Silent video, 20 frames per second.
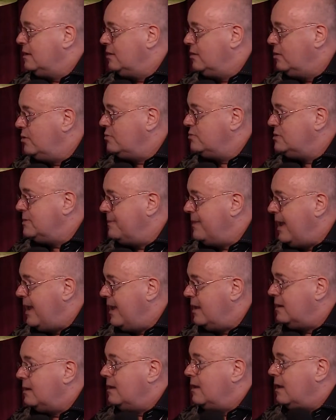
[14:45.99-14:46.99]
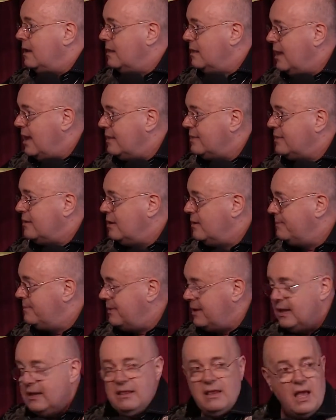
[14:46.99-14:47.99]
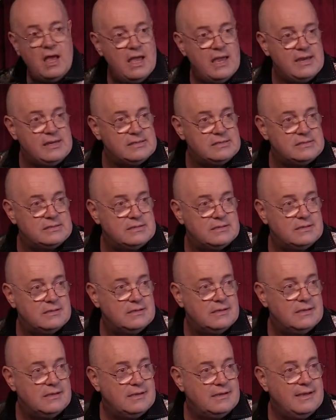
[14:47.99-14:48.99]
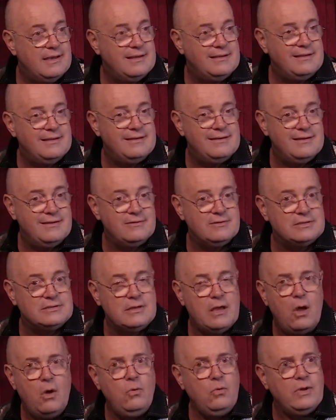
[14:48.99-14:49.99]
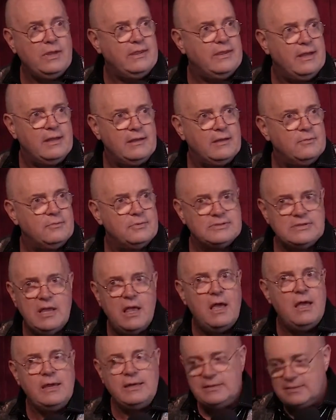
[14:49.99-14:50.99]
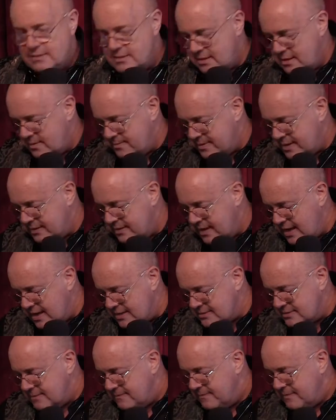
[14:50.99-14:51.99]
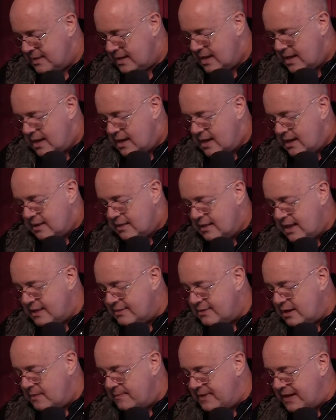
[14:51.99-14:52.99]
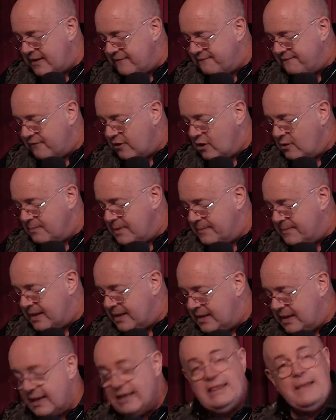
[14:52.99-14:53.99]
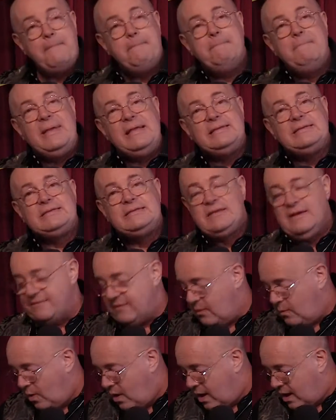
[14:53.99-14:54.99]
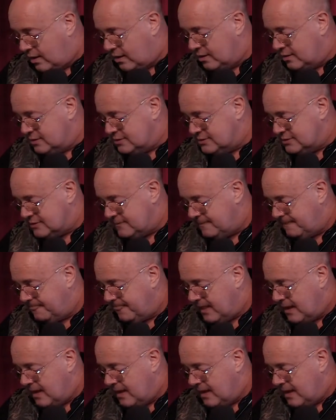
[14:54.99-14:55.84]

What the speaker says: You demand, let there be light. And then notice, and then there was light. How about that? Let there be a firmament in the midst of the waters.